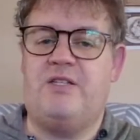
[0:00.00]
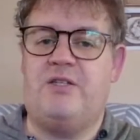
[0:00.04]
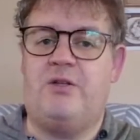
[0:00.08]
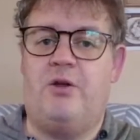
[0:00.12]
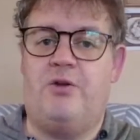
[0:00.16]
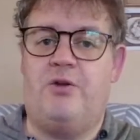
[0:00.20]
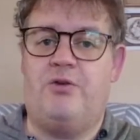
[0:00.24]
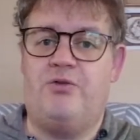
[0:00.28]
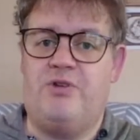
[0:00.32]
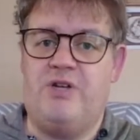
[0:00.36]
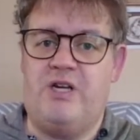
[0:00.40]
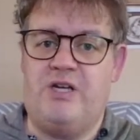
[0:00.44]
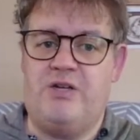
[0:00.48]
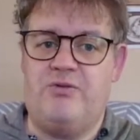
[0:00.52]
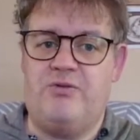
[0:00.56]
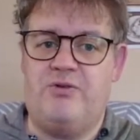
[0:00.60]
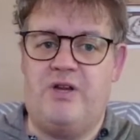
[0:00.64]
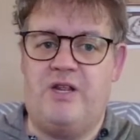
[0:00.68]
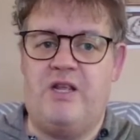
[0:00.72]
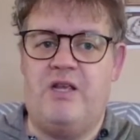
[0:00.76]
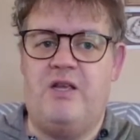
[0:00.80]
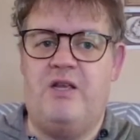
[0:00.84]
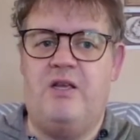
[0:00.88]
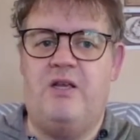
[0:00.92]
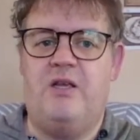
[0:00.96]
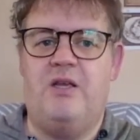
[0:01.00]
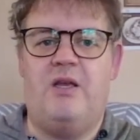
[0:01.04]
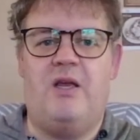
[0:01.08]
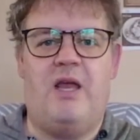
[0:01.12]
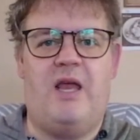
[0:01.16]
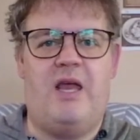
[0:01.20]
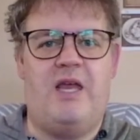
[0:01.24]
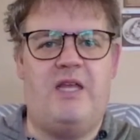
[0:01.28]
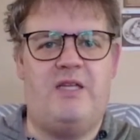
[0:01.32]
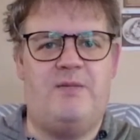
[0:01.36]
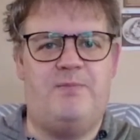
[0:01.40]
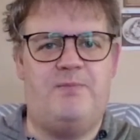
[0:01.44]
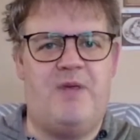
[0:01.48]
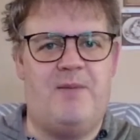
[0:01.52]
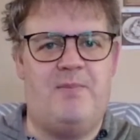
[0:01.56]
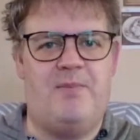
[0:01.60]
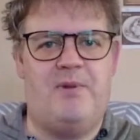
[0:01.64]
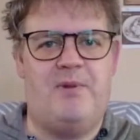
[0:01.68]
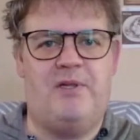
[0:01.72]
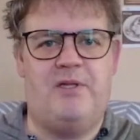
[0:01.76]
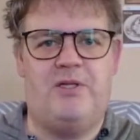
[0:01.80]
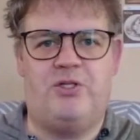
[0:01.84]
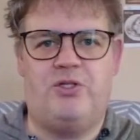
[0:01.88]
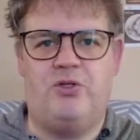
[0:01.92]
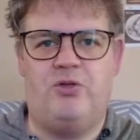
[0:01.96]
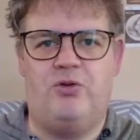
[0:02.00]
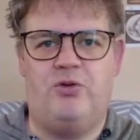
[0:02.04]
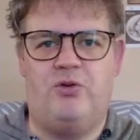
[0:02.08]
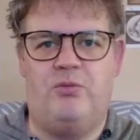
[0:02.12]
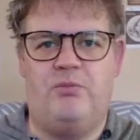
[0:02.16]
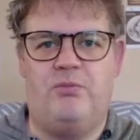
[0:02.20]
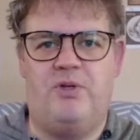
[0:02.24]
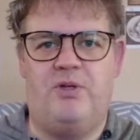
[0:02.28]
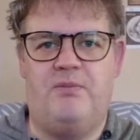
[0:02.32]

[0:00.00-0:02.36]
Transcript: contradictory as people assume.